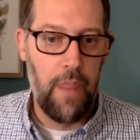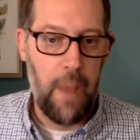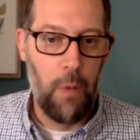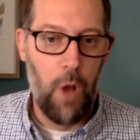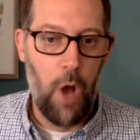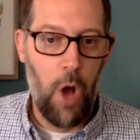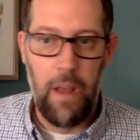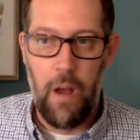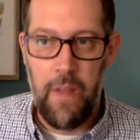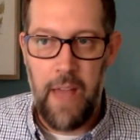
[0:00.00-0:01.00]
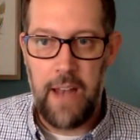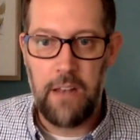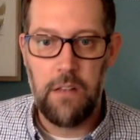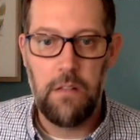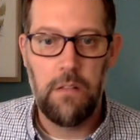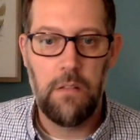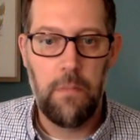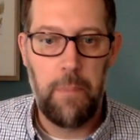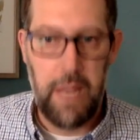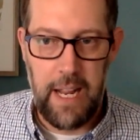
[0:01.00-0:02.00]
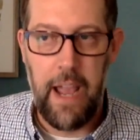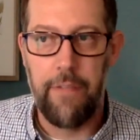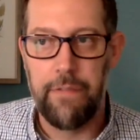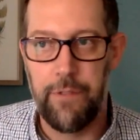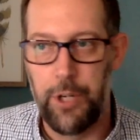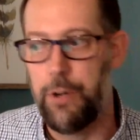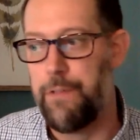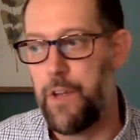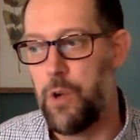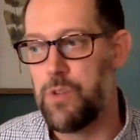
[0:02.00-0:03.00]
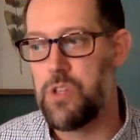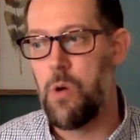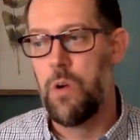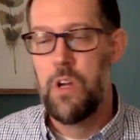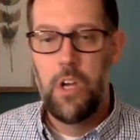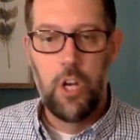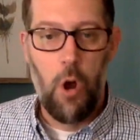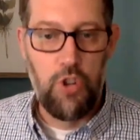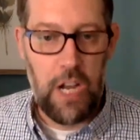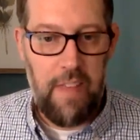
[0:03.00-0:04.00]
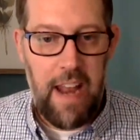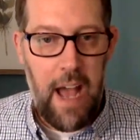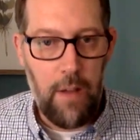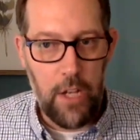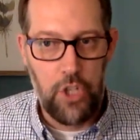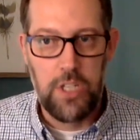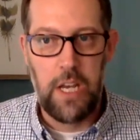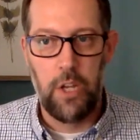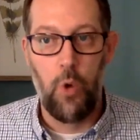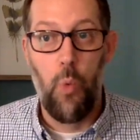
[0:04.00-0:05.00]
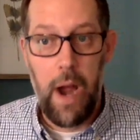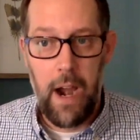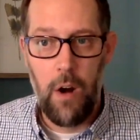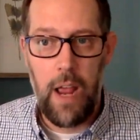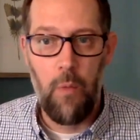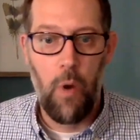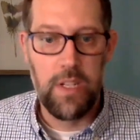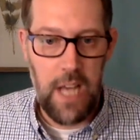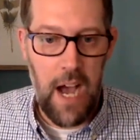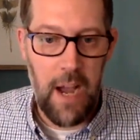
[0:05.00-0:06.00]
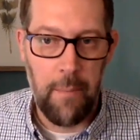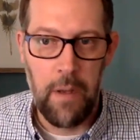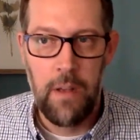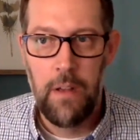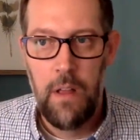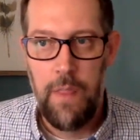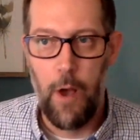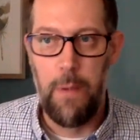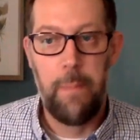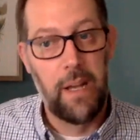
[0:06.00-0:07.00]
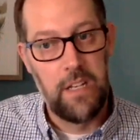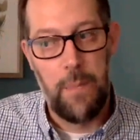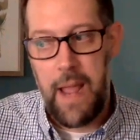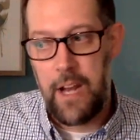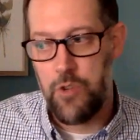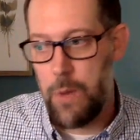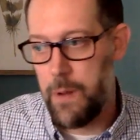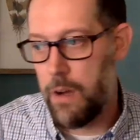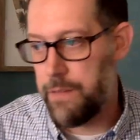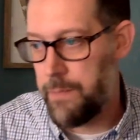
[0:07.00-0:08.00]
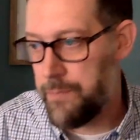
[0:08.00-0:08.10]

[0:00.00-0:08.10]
They will all be on that PDF for you to view. So go check that out. It should tell you where and what time they'll be picked up and dropped off.